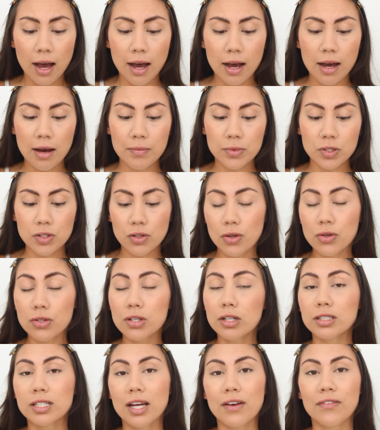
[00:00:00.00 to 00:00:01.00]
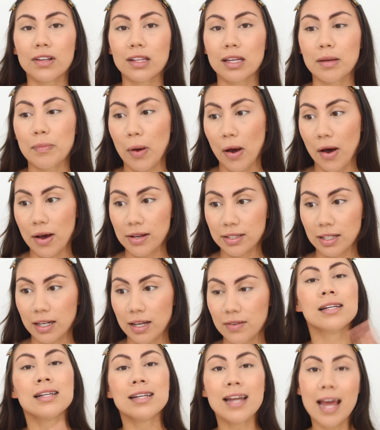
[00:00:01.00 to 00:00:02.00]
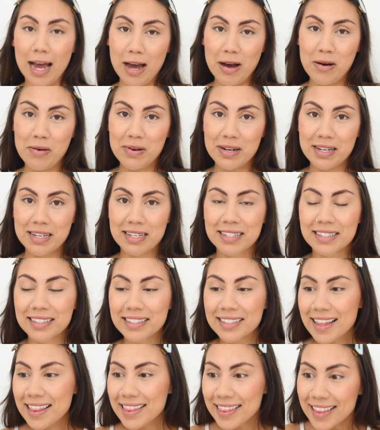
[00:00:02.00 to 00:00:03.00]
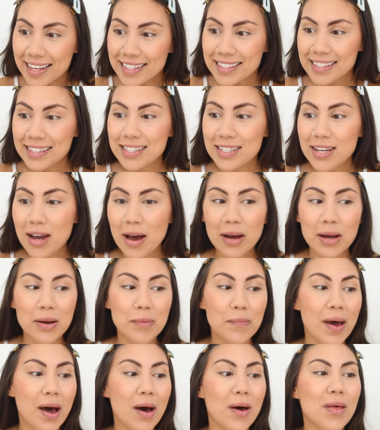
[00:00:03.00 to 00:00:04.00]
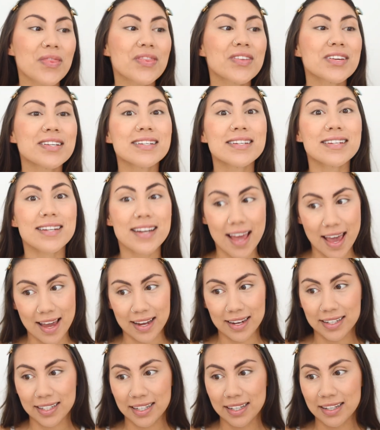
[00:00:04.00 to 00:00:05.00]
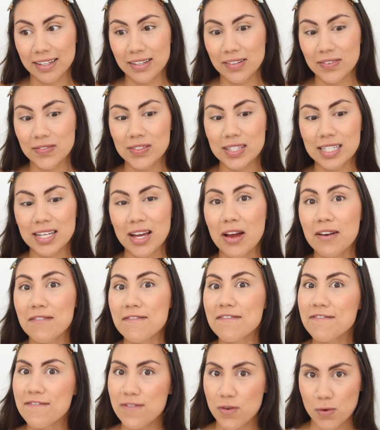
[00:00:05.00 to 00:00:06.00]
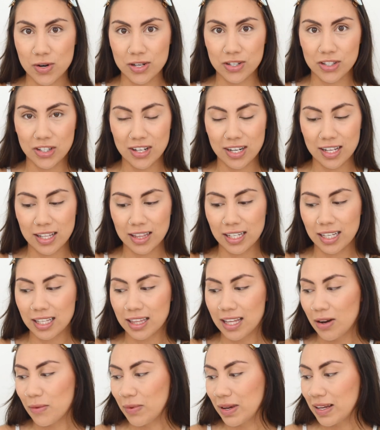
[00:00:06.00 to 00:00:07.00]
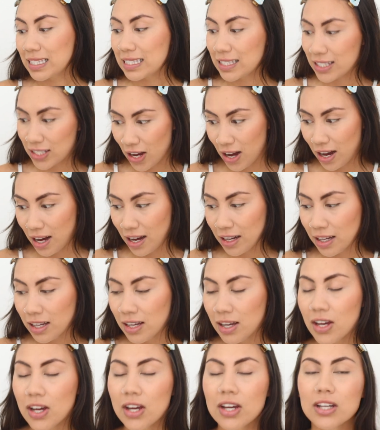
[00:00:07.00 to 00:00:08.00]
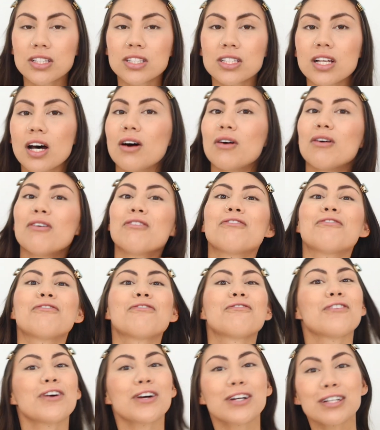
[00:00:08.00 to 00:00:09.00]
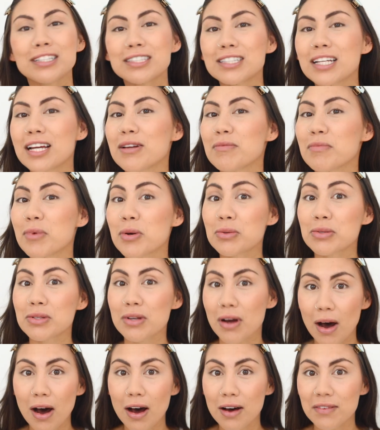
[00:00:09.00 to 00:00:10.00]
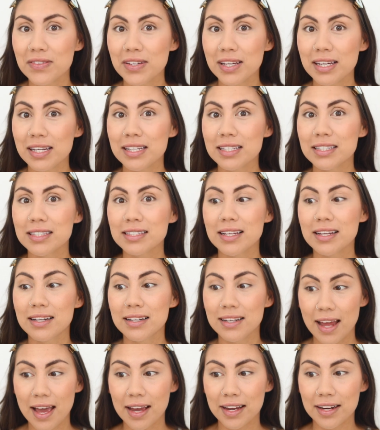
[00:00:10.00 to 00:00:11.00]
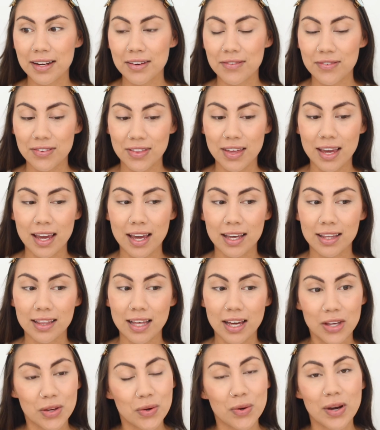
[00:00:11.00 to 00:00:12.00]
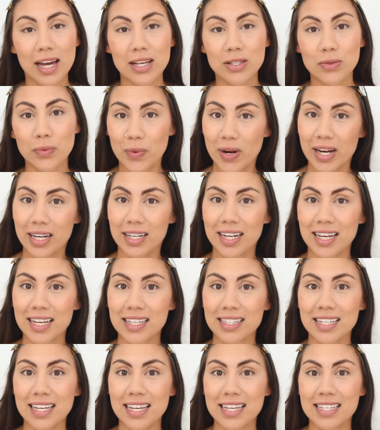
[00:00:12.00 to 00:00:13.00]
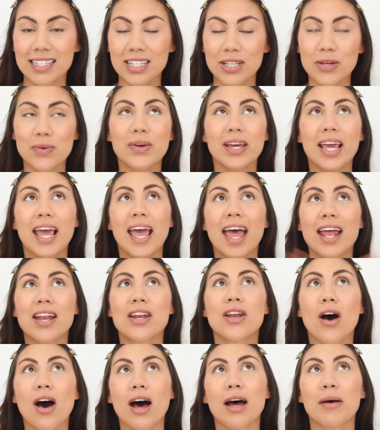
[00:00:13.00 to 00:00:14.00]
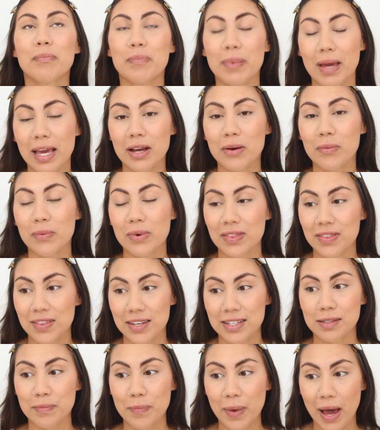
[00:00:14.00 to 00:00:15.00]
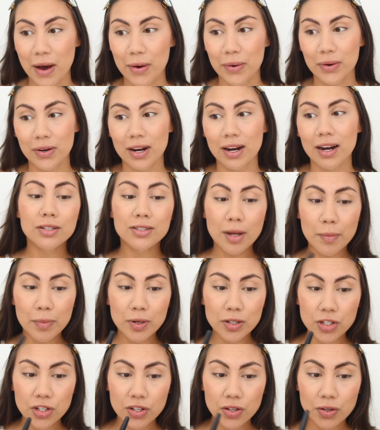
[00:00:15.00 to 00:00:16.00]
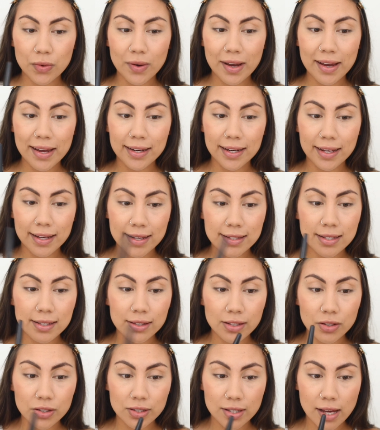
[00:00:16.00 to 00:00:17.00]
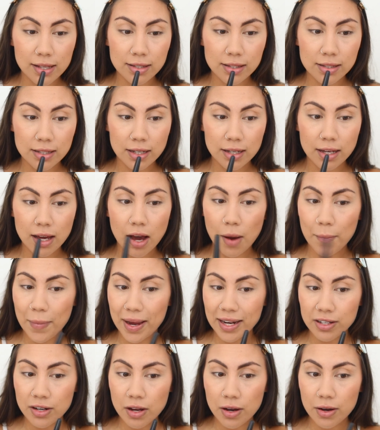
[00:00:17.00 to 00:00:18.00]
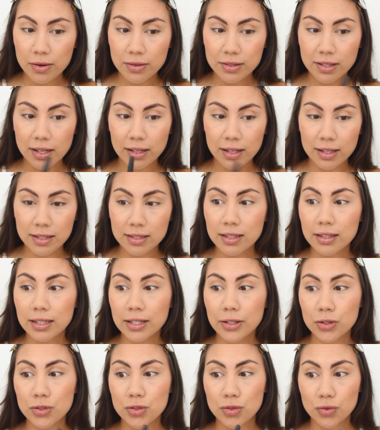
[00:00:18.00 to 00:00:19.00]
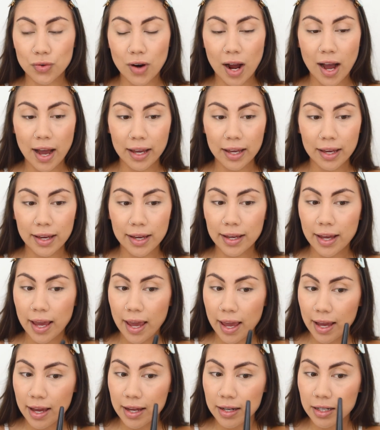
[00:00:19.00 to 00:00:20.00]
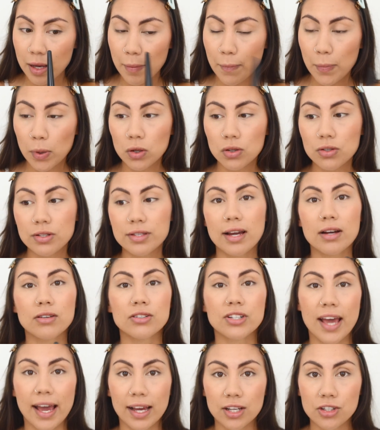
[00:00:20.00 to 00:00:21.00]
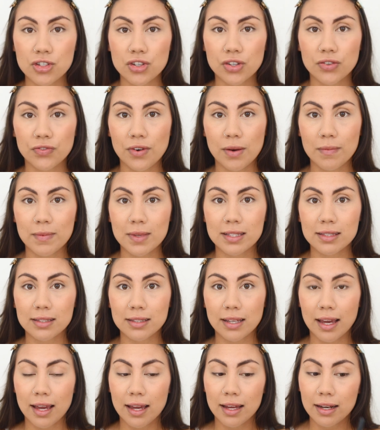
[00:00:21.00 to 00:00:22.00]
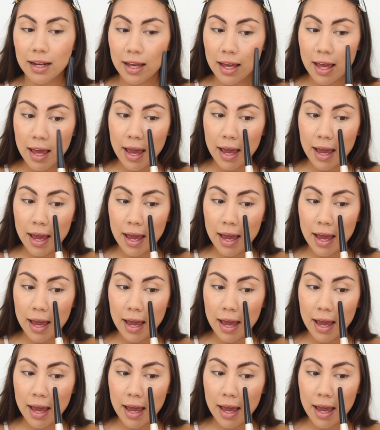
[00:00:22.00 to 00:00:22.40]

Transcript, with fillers: Um, so those are definitely positive. Now, let's talk about the negatives, unfortunately, that we saw. So first and most obvious negative thing that you guys witness is you cannot bake with this powder. Number two, it is a little dusty on my nose. It is a little drying and it pulls out texture from the skin.